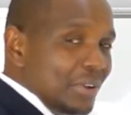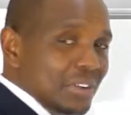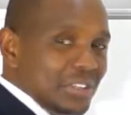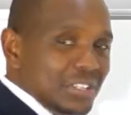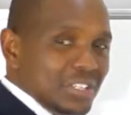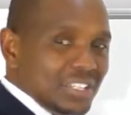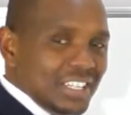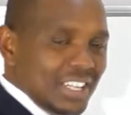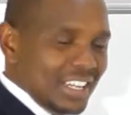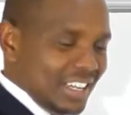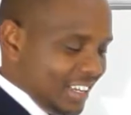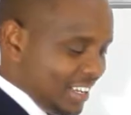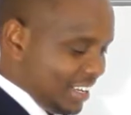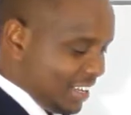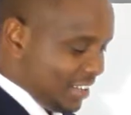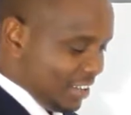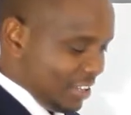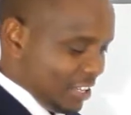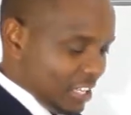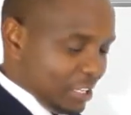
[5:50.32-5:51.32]
also said
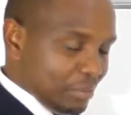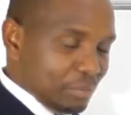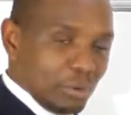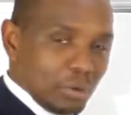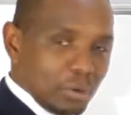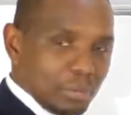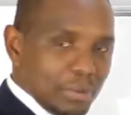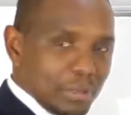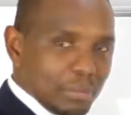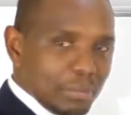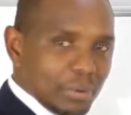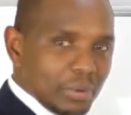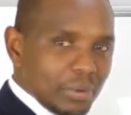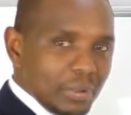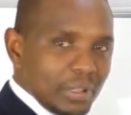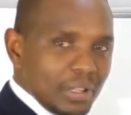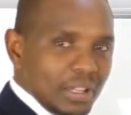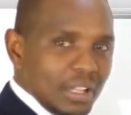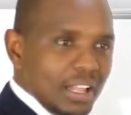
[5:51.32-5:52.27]
there are poor people,